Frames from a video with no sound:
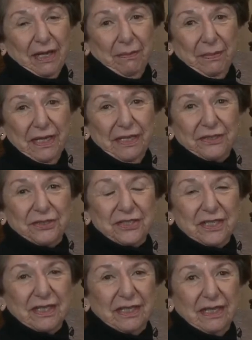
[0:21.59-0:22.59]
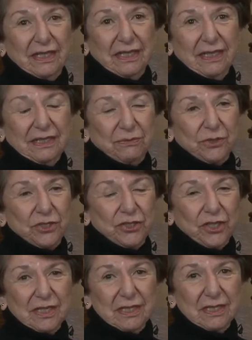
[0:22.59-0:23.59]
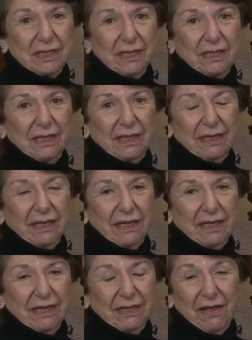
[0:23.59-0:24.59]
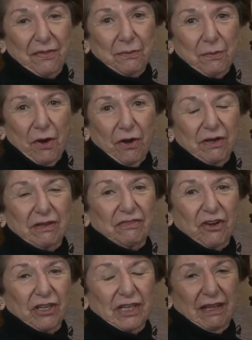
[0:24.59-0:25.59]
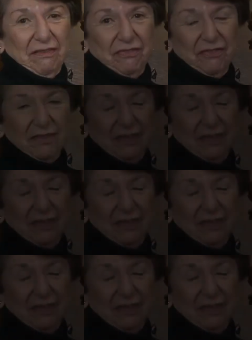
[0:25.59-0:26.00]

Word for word: up years, it was just another part of our life.